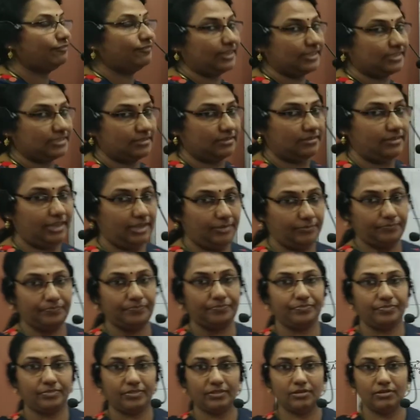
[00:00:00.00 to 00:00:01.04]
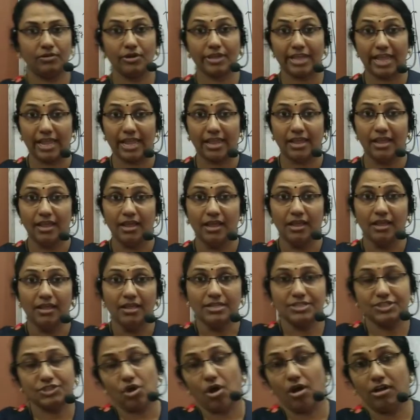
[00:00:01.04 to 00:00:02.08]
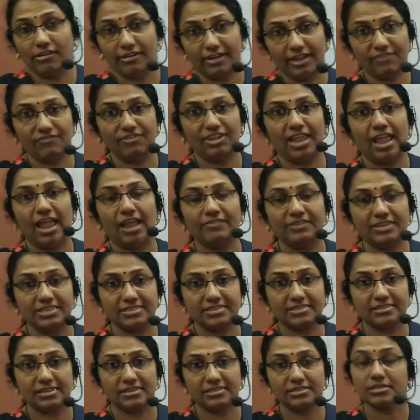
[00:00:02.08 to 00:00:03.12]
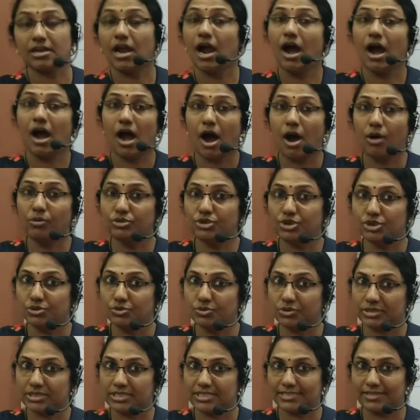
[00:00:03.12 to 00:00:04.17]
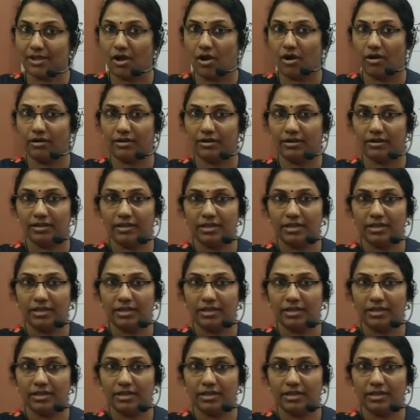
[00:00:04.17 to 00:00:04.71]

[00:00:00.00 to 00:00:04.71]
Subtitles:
vector D. Okay, so already we have discussed how to resolve.